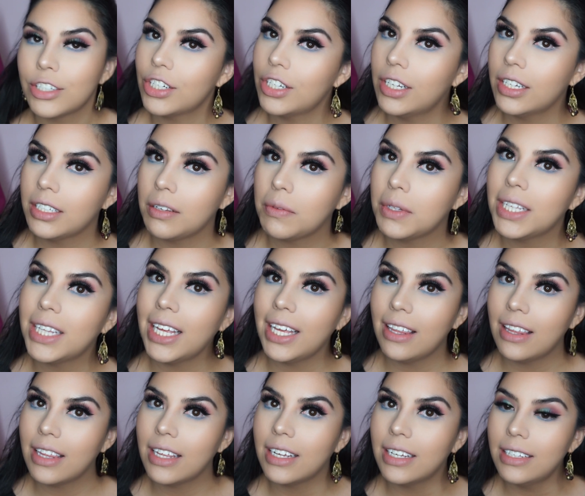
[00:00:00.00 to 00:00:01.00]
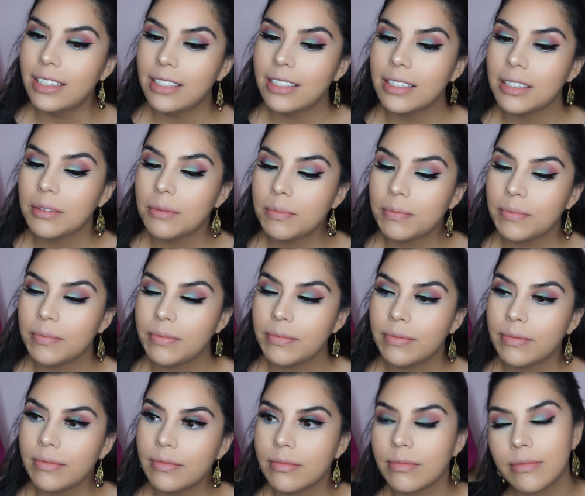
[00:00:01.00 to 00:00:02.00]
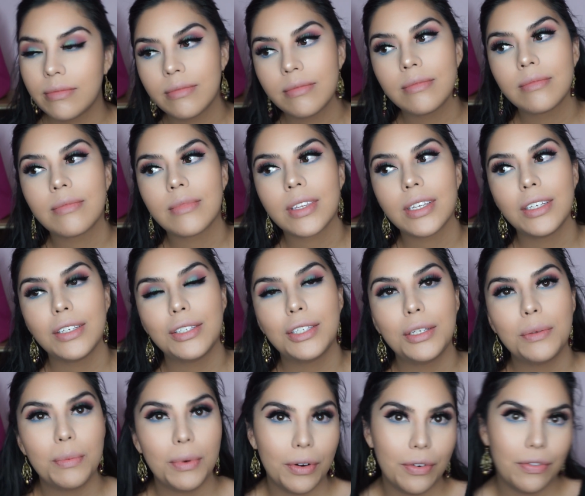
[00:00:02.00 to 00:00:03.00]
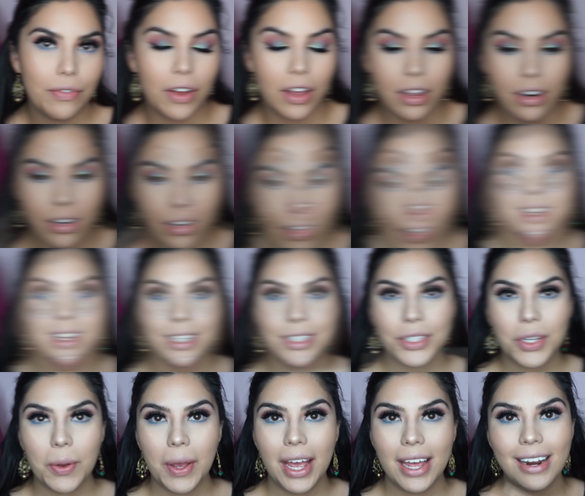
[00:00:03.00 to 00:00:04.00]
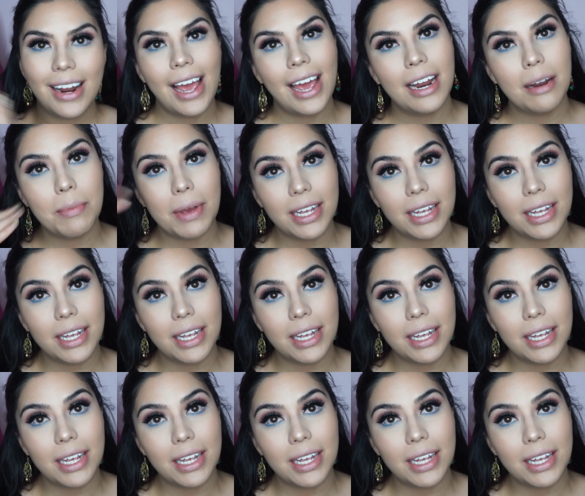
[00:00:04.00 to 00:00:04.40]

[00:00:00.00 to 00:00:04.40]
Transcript: So something like this. Super fun. Let's go ahead and add